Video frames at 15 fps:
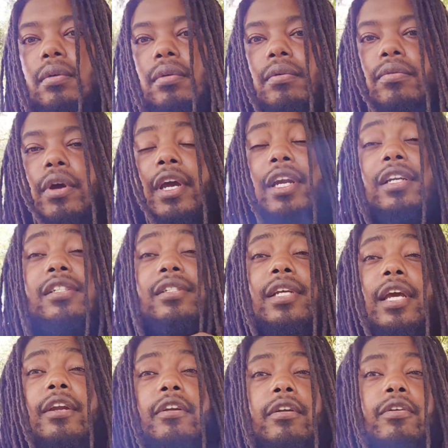right? The
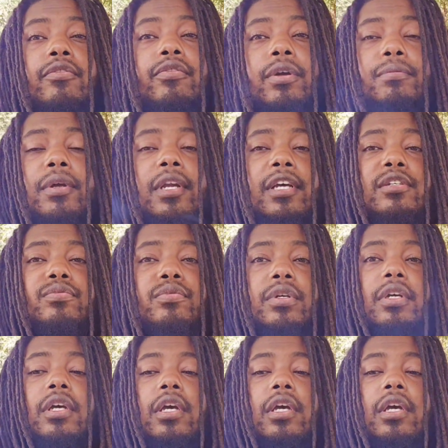standard agreement, that's what